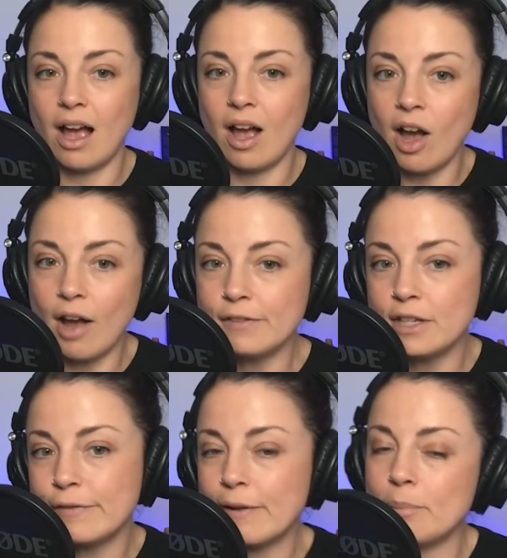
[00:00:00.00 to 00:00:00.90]
After
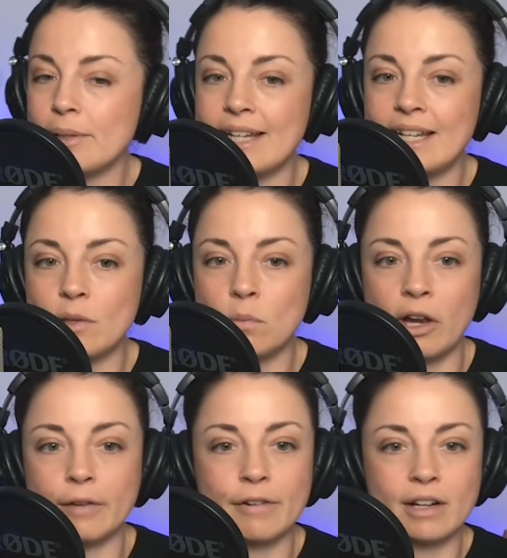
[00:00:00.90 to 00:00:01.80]
you've completed the
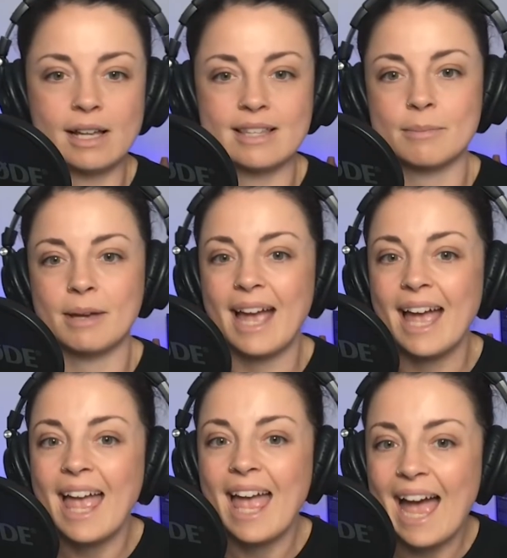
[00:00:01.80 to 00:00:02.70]
work for a customer,
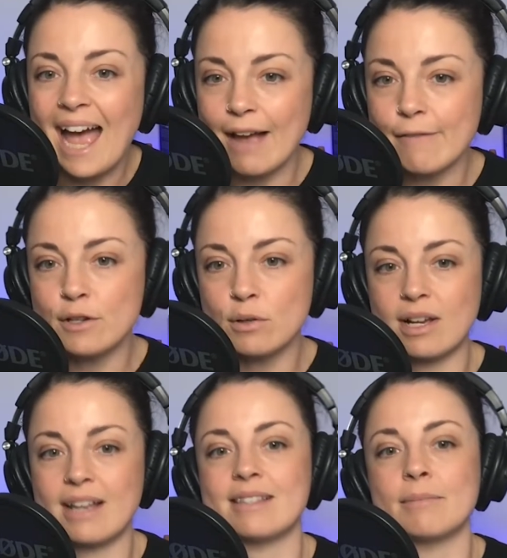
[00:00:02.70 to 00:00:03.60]
have your
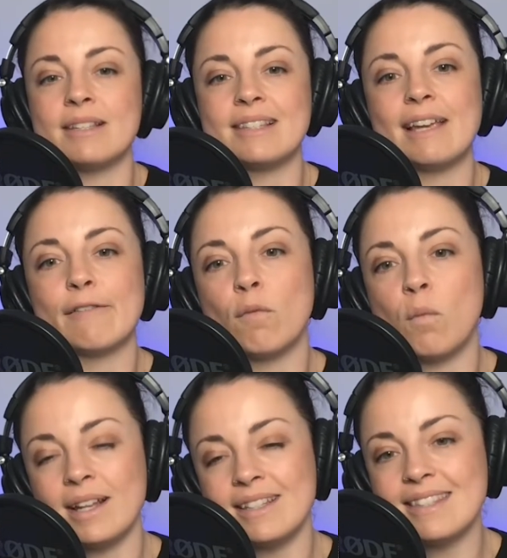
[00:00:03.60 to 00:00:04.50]
customers give
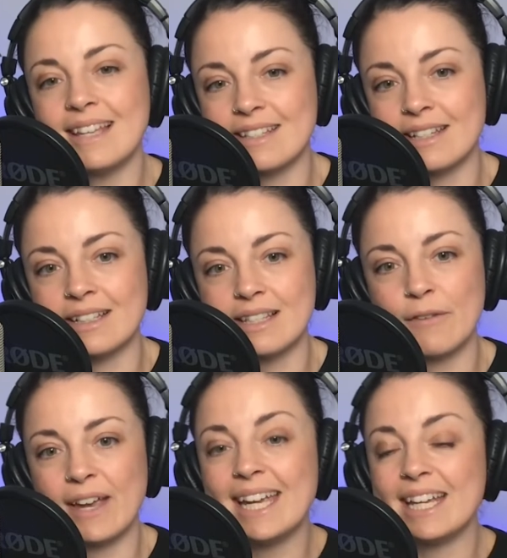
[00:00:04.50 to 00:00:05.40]
one sentence
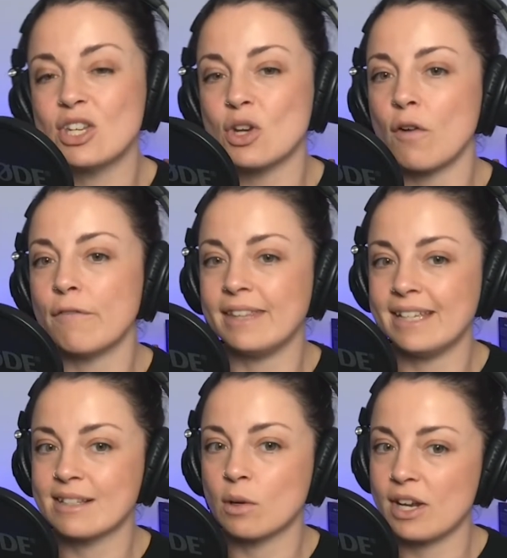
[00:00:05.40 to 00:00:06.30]
for each of
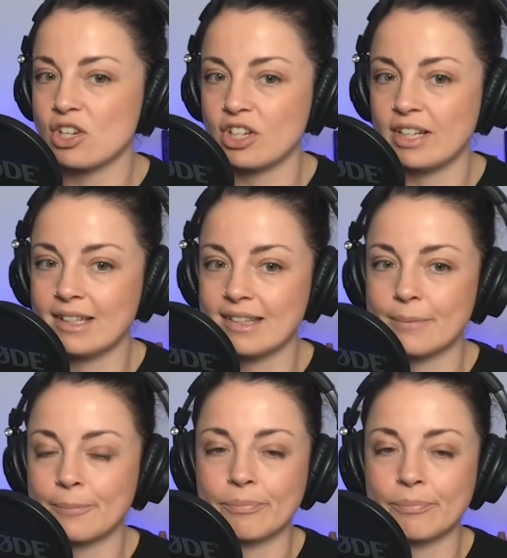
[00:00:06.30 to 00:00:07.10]
these questions.